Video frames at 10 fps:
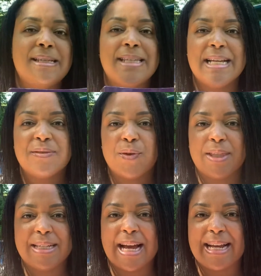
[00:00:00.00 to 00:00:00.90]
stands for
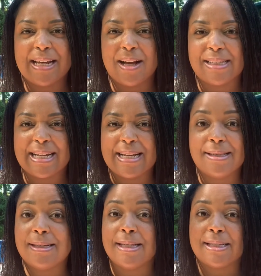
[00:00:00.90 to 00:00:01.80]
the Diagnostic and
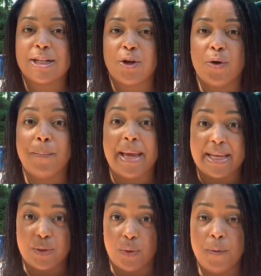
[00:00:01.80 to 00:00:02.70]
Statistical
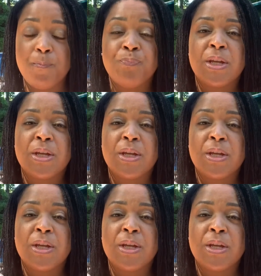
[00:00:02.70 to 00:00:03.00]
Manual.